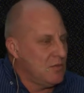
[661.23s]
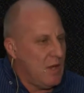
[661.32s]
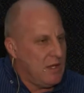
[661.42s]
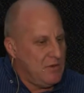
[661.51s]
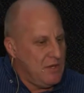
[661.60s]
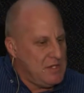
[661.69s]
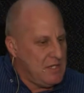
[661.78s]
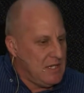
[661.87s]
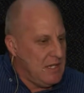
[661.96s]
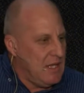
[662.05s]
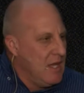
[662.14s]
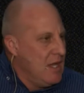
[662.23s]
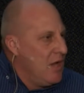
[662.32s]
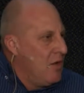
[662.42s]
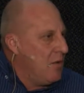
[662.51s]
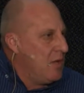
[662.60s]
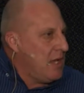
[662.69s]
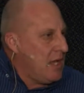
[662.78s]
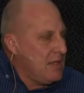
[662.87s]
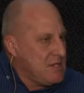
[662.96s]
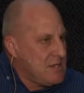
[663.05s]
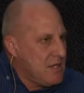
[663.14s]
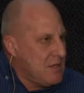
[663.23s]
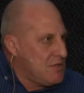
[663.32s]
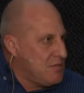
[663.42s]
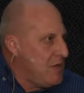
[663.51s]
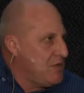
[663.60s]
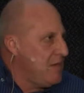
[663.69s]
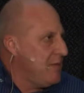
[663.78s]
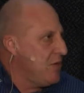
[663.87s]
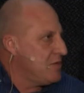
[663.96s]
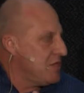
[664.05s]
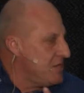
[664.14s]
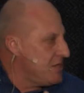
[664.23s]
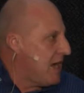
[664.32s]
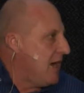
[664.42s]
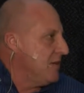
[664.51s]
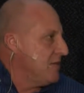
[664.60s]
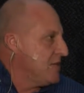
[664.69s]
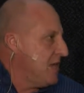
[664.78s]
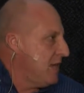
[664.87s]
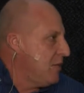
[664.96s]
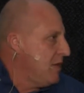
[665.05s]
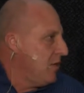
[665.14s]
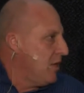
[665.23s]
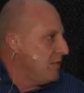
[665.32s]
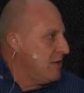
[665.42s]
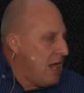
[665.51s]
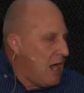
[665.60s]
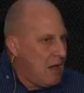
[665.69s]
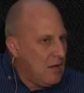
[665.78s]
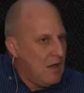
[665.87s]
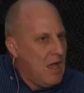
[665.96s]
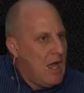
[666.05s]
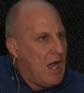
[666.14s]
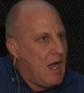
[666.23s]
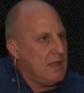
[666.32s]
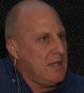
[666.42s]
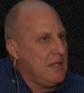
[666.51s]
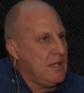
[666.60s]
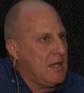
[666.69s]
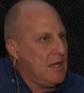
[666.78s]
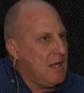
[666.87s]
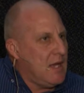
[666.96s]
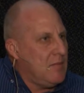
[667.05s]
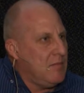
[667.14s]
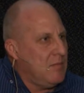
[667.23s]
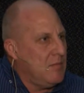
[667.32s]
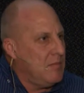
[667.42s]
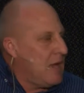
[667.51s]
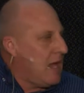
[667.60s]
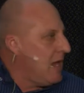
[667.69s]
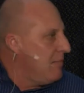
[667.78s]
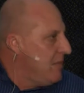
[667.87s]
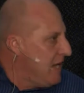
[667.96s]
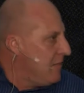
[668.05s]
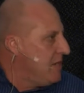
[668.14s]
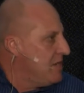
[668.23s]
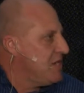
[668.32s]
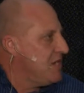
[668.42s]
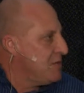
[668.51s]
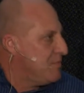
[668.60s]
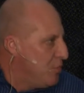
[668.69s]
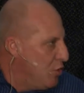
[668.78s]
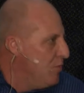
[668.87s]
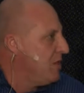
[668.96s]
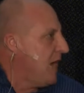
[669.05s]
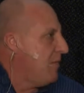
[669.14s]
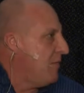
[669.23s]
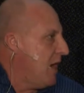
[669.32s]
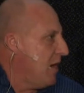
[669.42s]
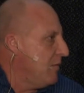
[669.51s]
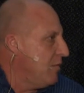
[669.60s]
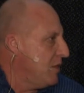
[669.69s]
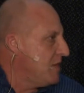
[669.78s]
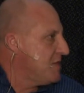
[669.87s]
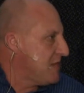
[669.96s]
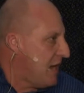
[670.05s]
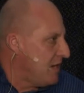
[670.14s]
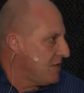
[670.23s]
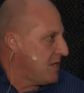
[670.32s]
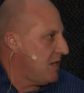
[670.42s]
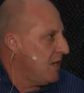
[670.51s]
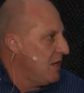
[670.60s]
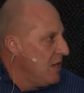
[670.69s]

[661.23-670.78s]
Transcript: quite recently. It was mostly because of the styles that were involved. Now, I think aluminium is in its boom time now, with the styles that are